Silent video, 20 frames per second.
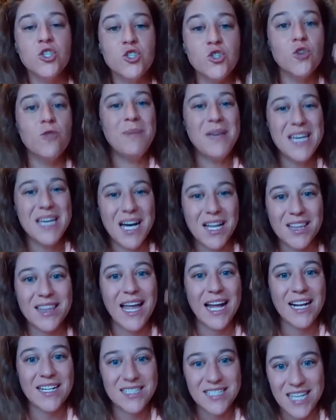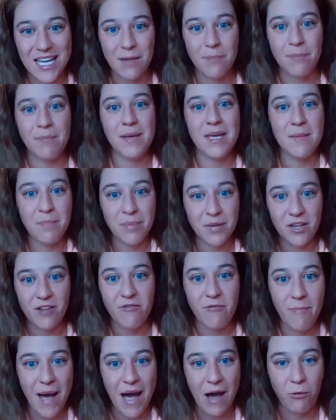to be electing people
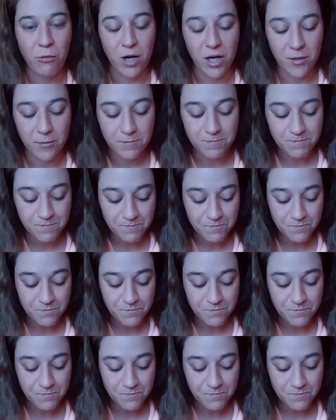of power.